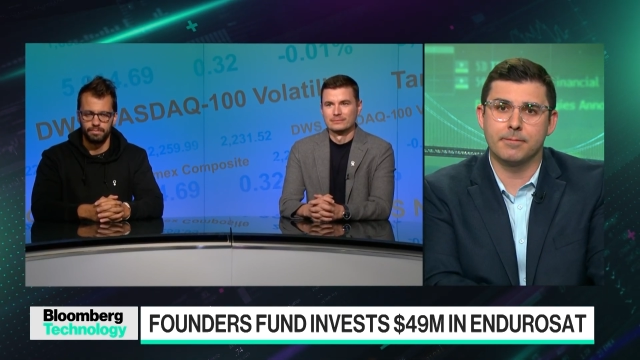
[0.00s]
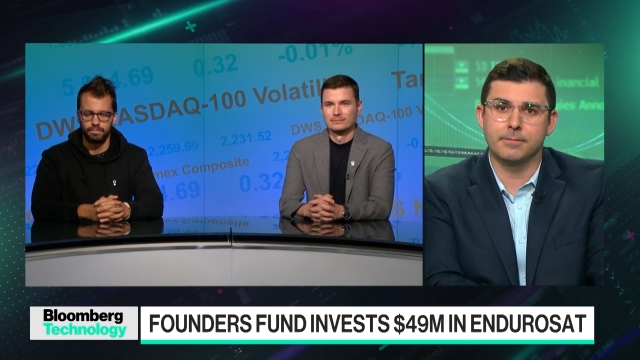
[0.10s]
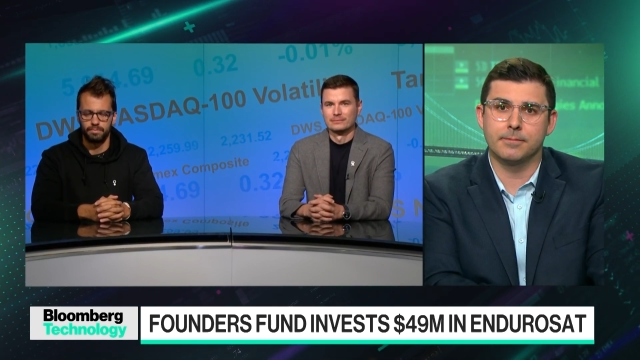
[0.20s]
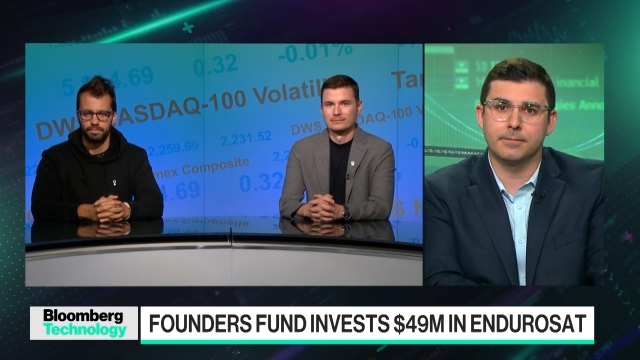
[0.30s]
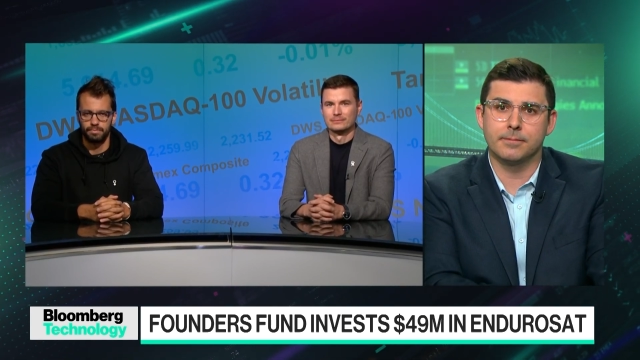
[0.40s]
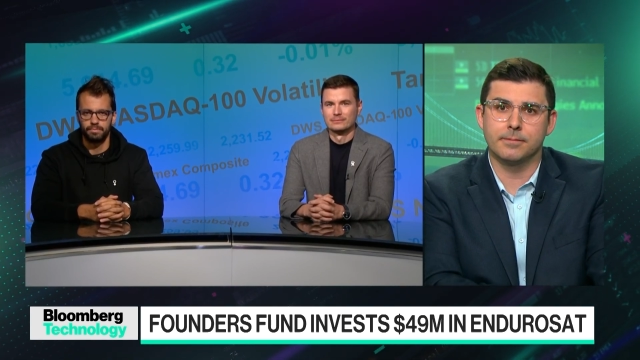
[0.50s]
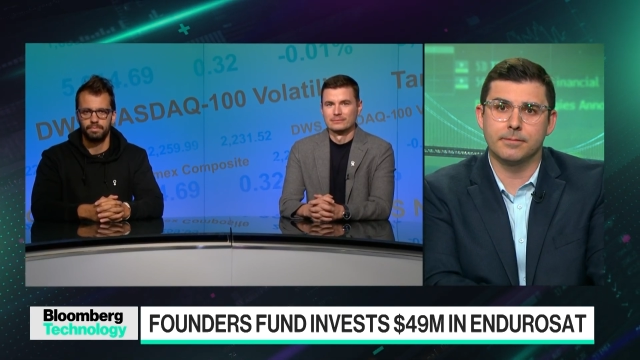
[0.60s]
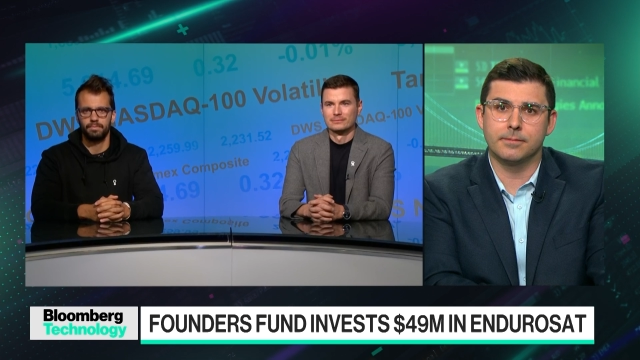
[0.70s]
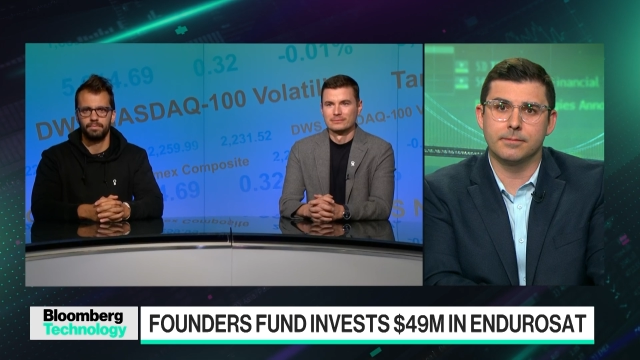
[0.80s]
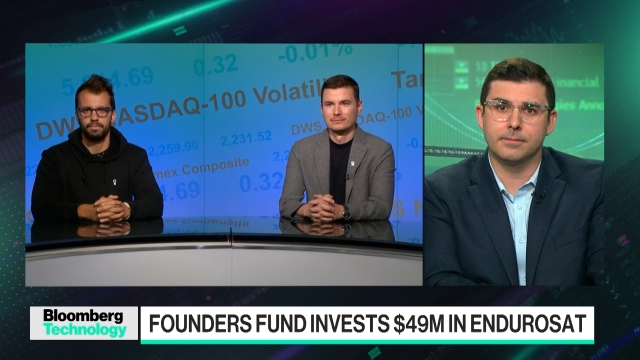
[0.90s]

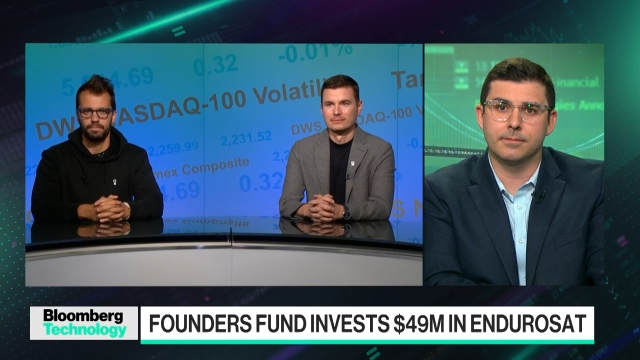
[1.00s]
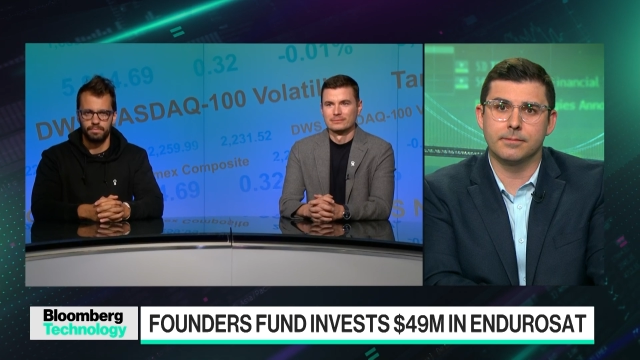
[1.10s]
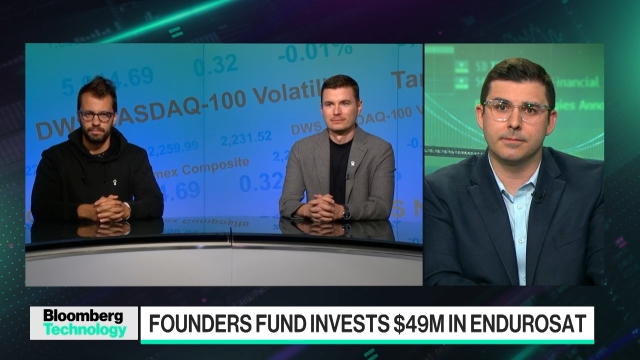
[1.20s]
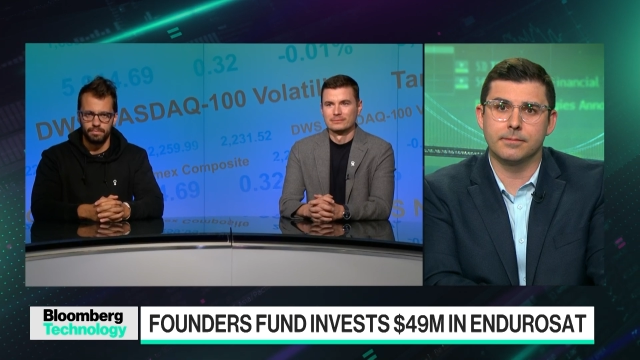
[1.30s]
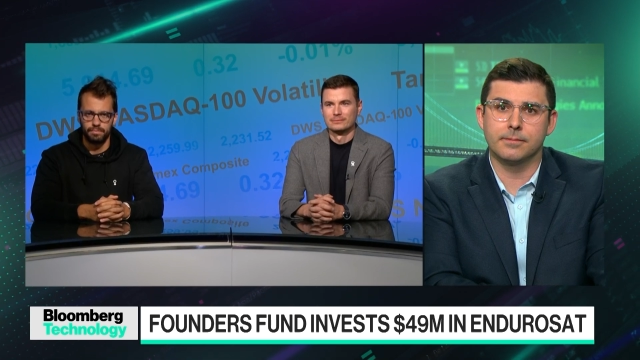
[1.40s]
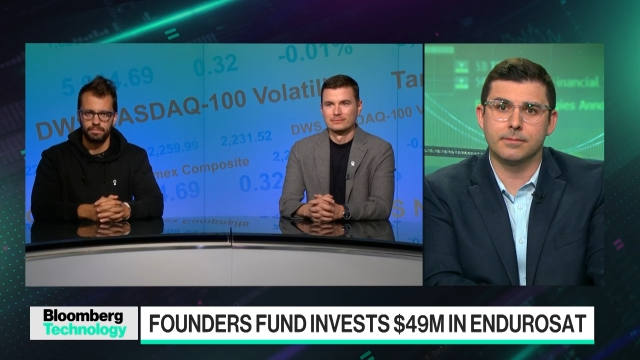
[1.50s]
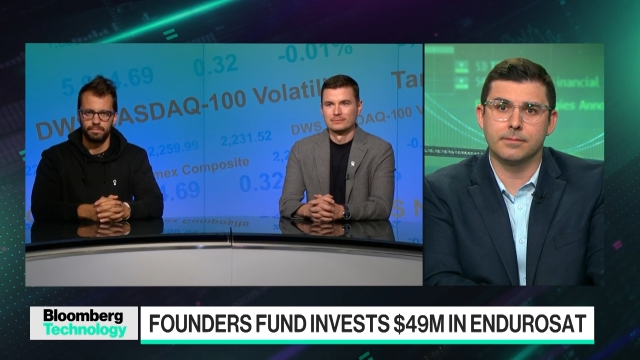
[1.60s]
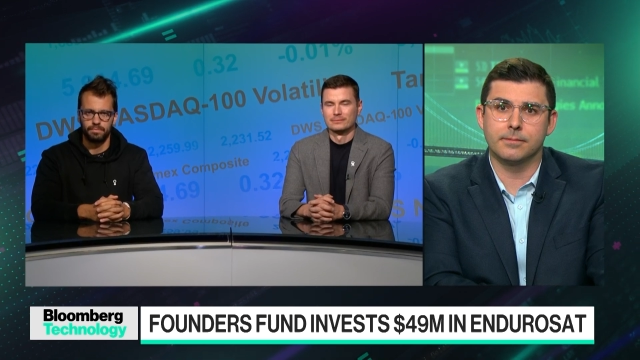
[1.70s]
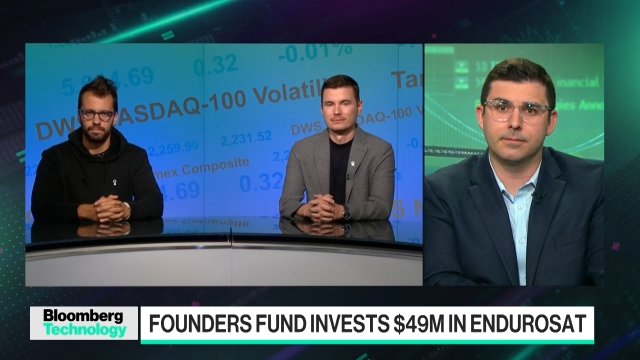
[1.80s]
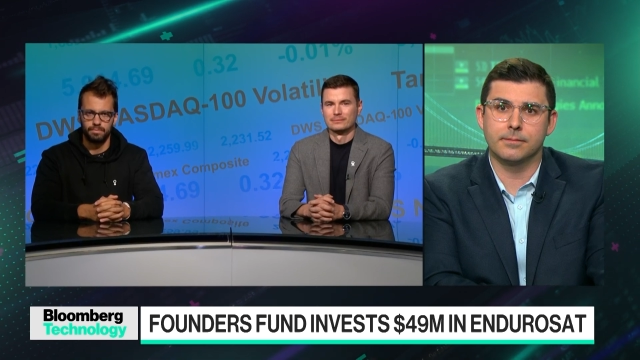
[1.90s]

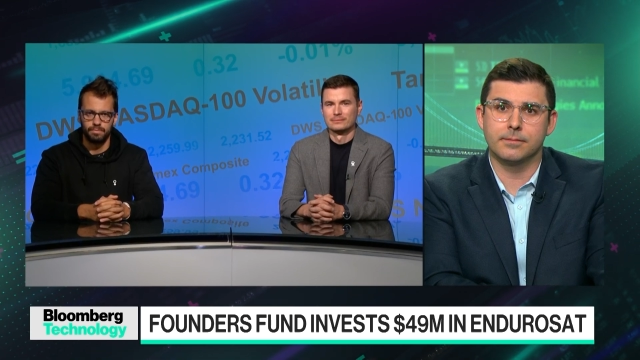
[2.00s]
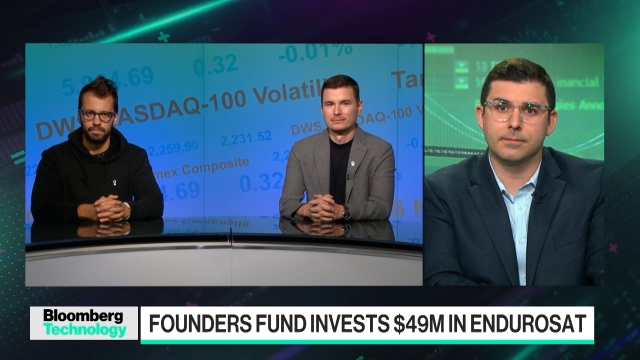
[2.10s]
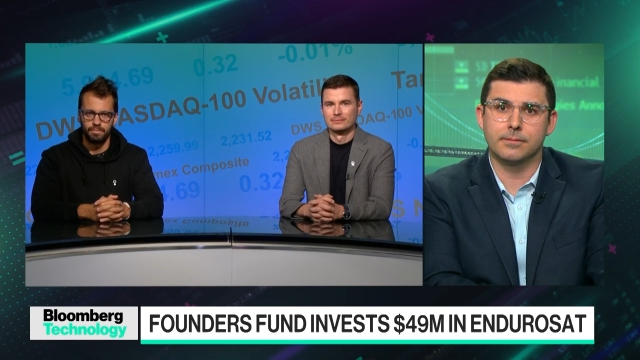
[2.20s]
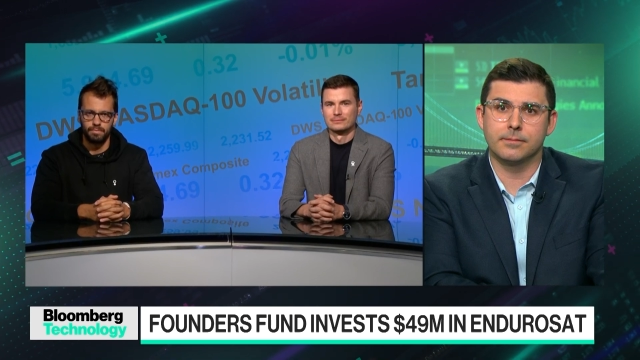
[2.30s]
(no one is talking)